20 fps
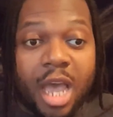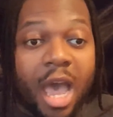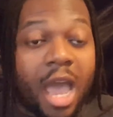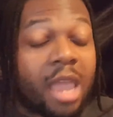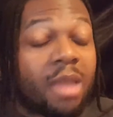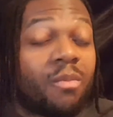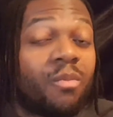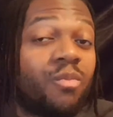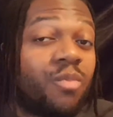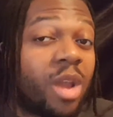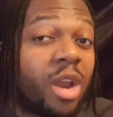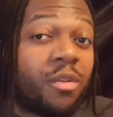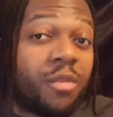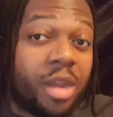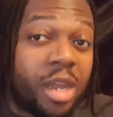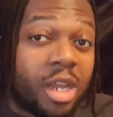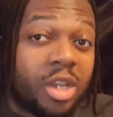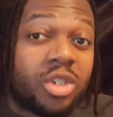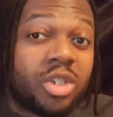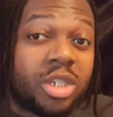I am very
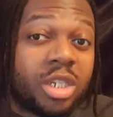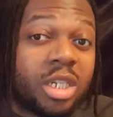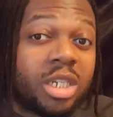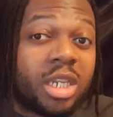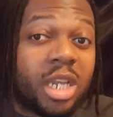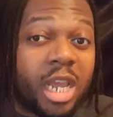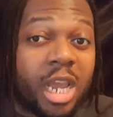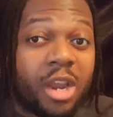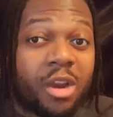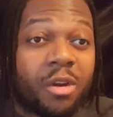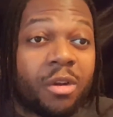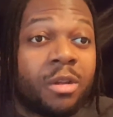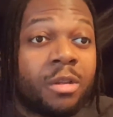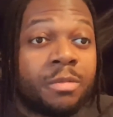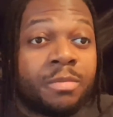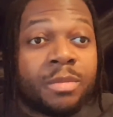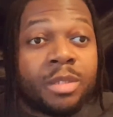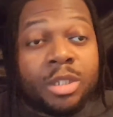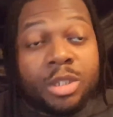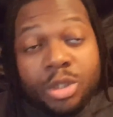interested to hear.
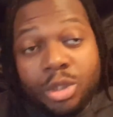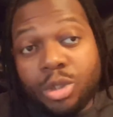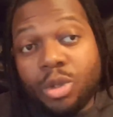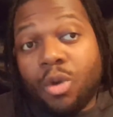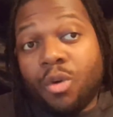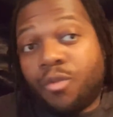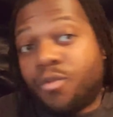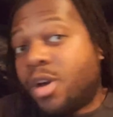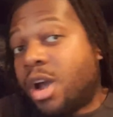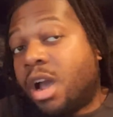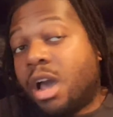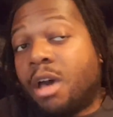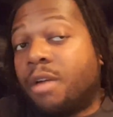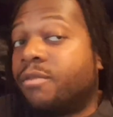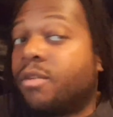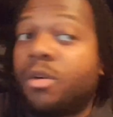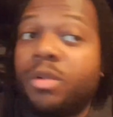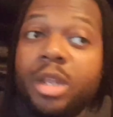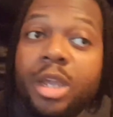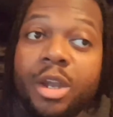So far, I've
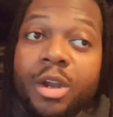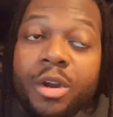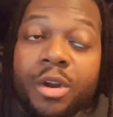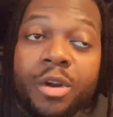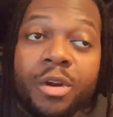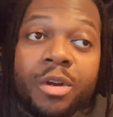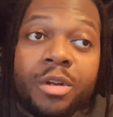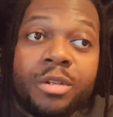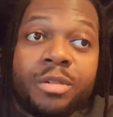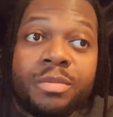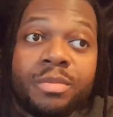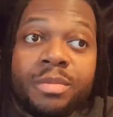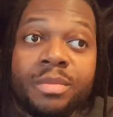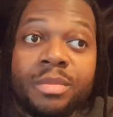only heard